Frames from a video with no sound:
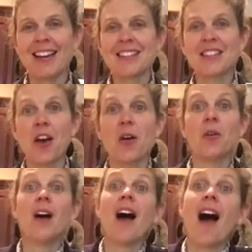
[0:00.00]

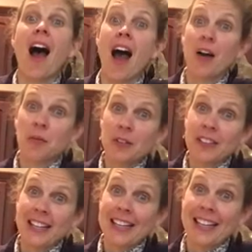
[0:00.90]
So I'm
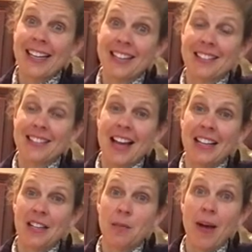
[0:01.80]
really getting
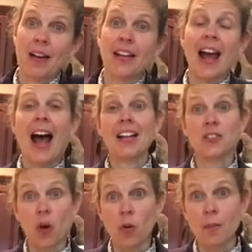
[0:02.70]
excited about it. I
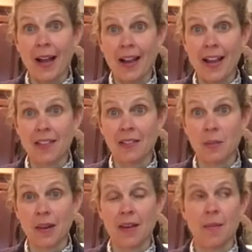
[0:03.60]
told my
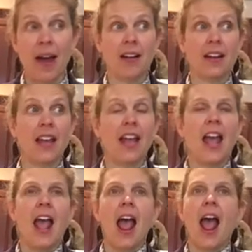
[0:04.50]
husband about it,
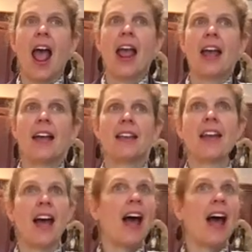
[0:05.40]
and